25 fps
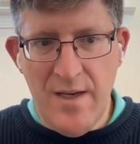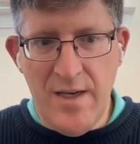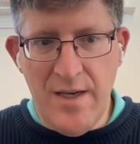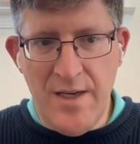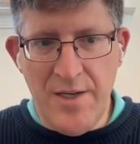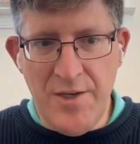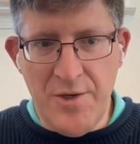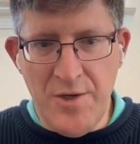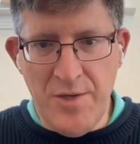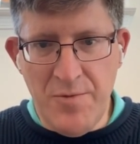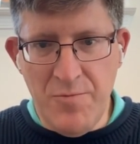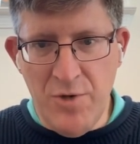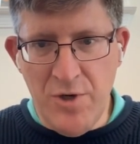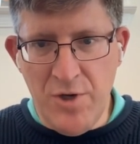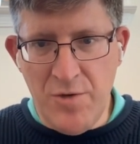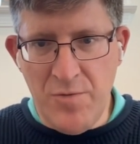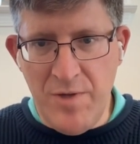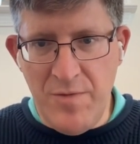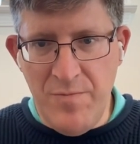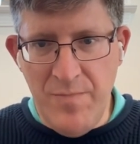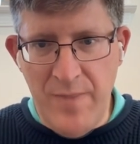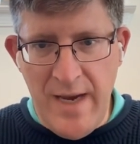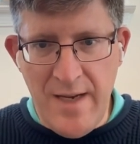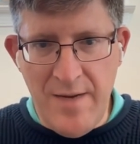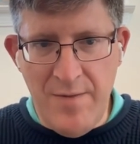and you can work
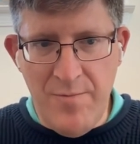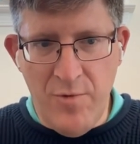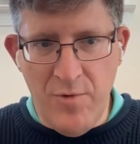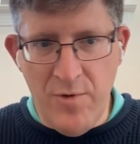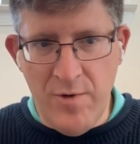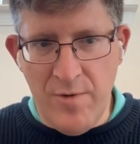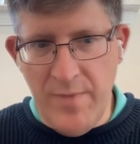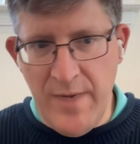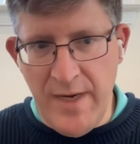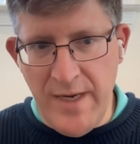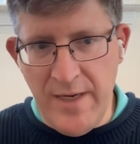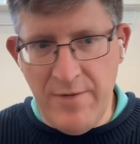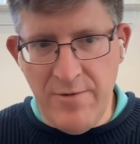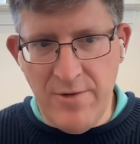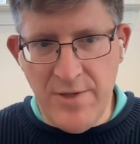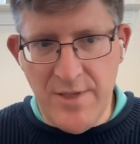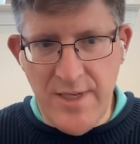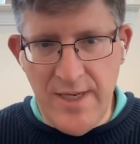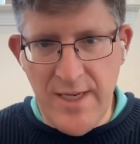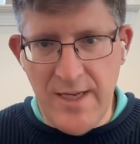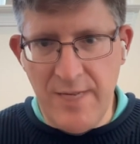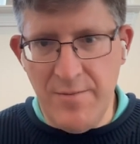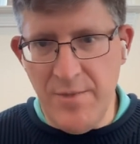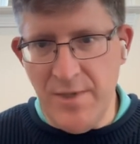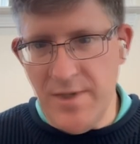with many more
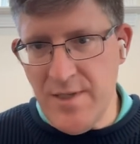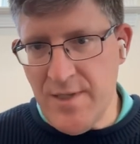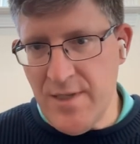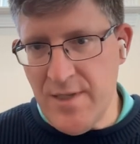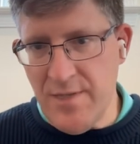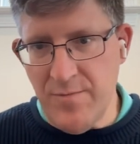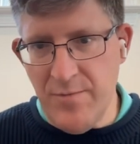microsegments